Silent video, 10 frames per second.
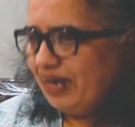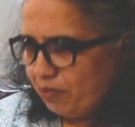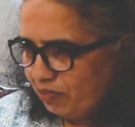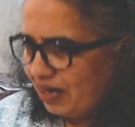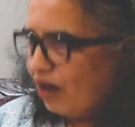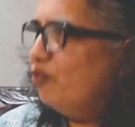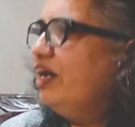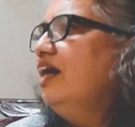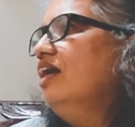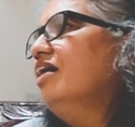When I'm
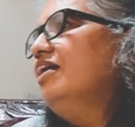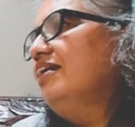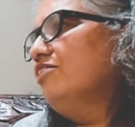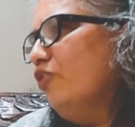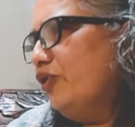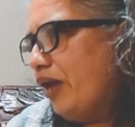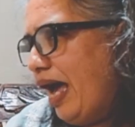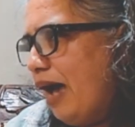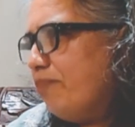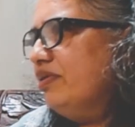grounded, learning is going to
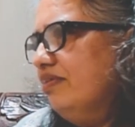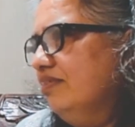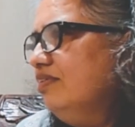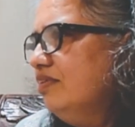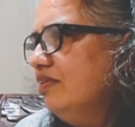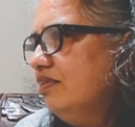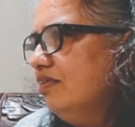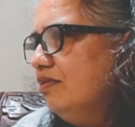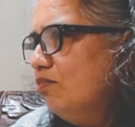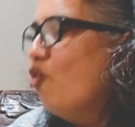happen
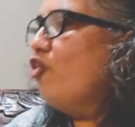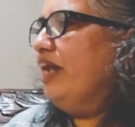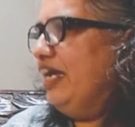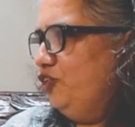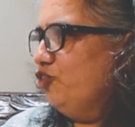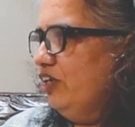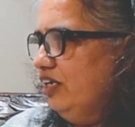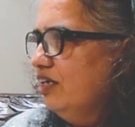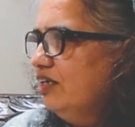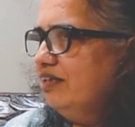more
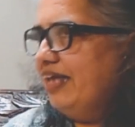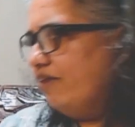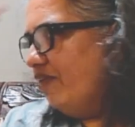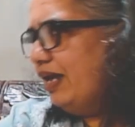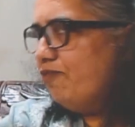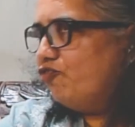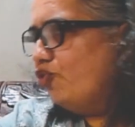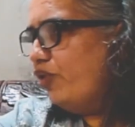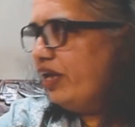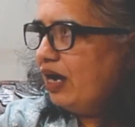naturally than when I'm
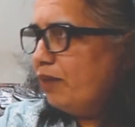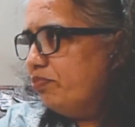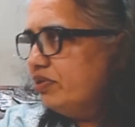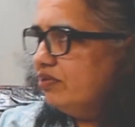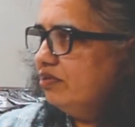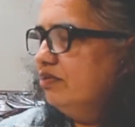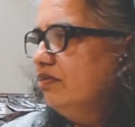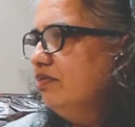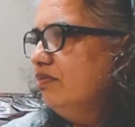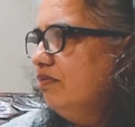floating up
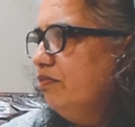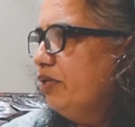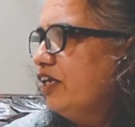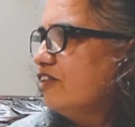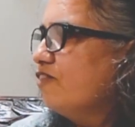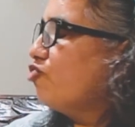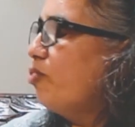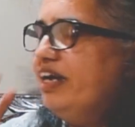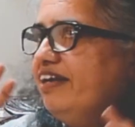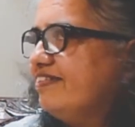because of so
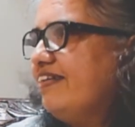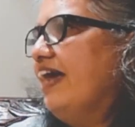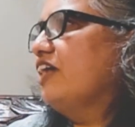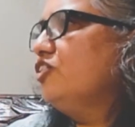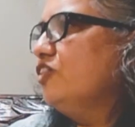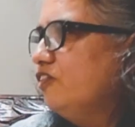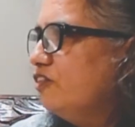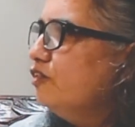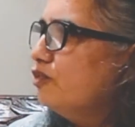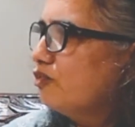many distractions
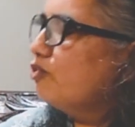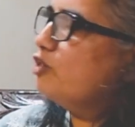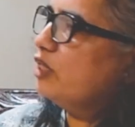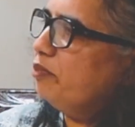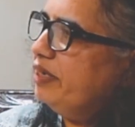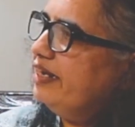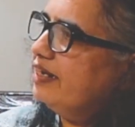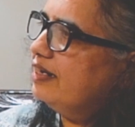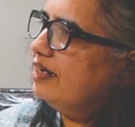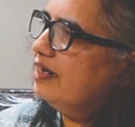due to social media
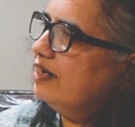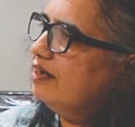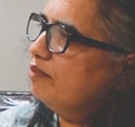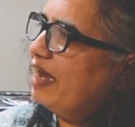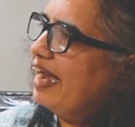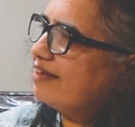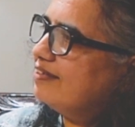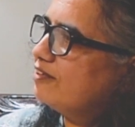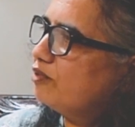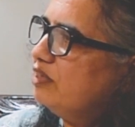and my
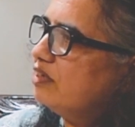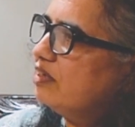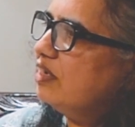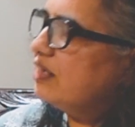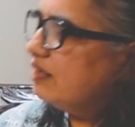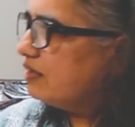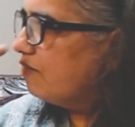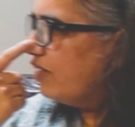access to internet and stuff